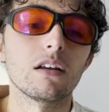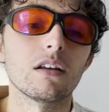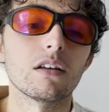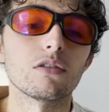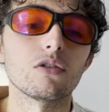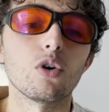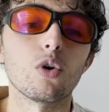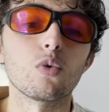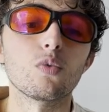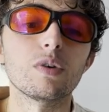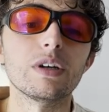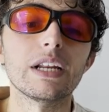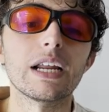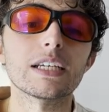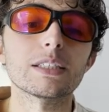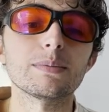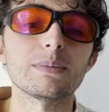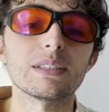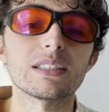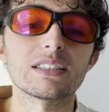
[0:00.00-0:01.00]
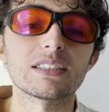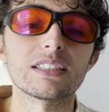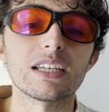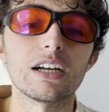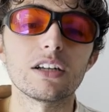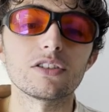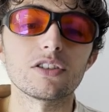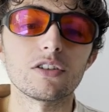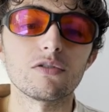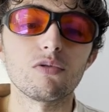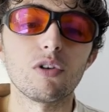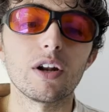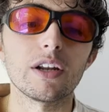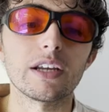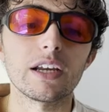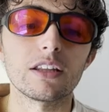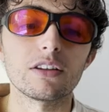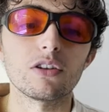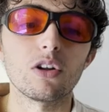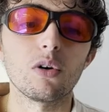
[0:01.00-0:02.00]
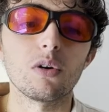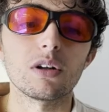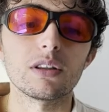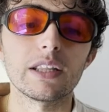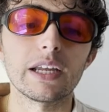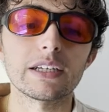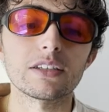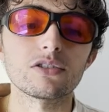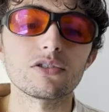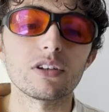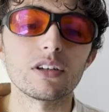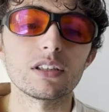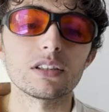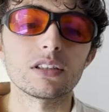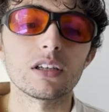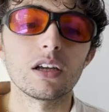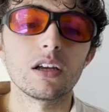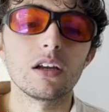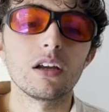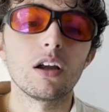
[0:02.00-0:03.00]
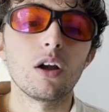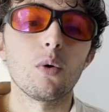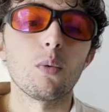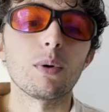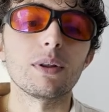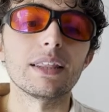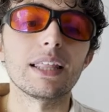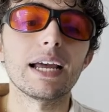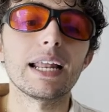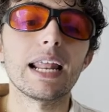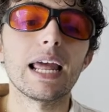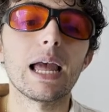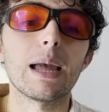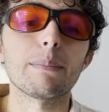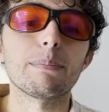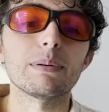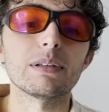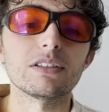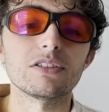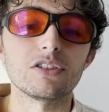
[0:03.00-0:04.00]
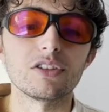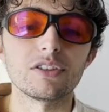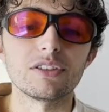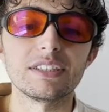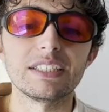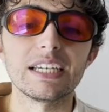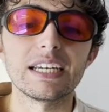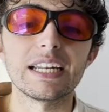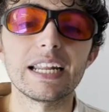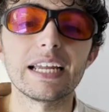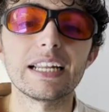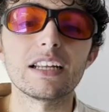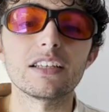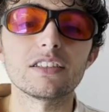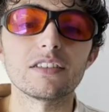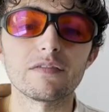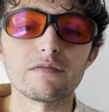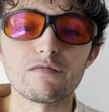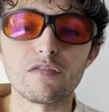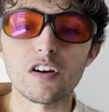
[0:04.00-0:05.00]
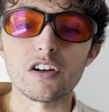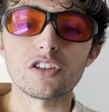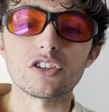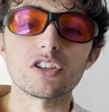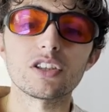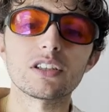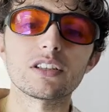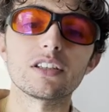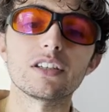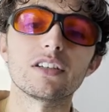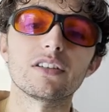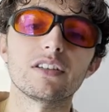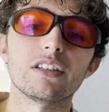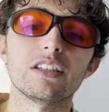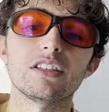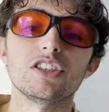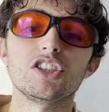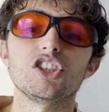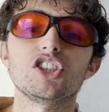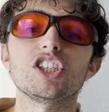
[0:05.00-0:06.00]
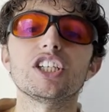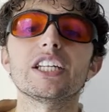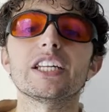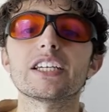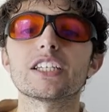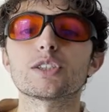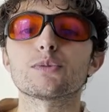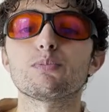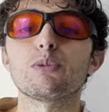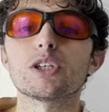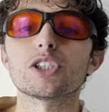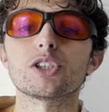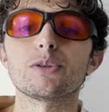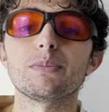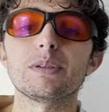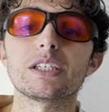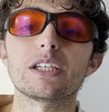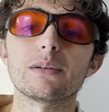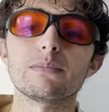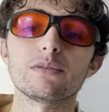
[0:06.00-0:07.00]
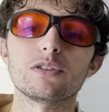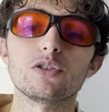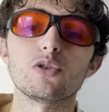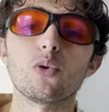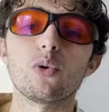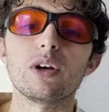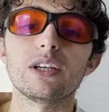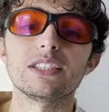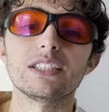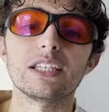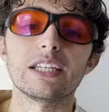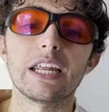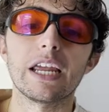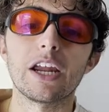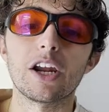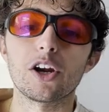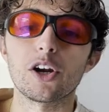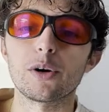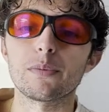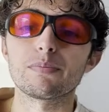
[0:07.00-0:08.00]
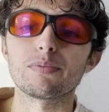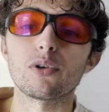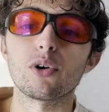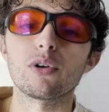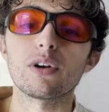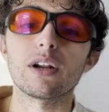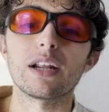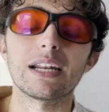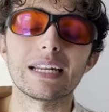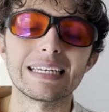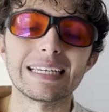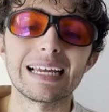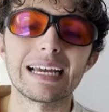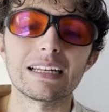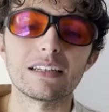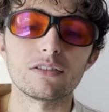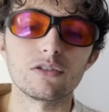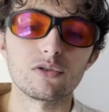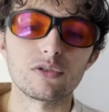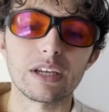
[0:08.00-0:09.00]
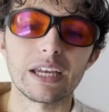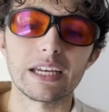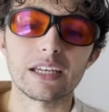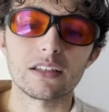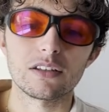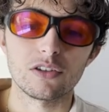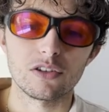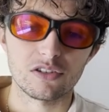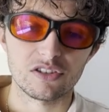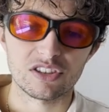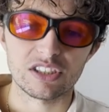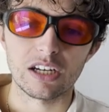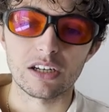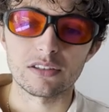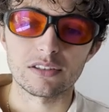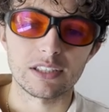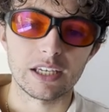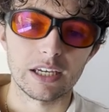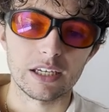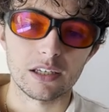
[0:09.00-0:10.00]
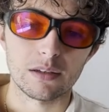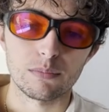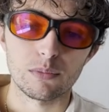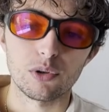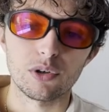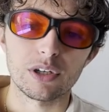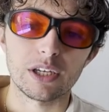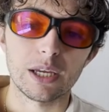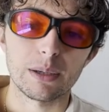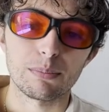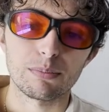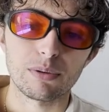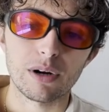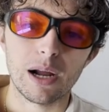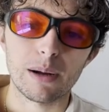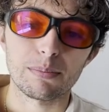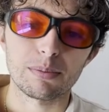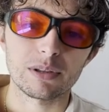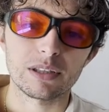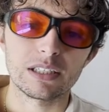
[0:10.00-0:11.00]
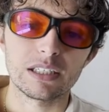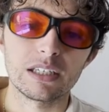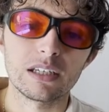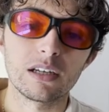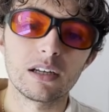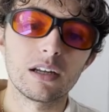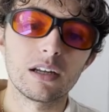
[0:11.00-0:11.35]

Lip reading: Low redox means cells are running on low electrons. When that happens, your DNA doesn't function clearly, gene expression becomes noisy and error prone, and again, your cells can't communicate properly.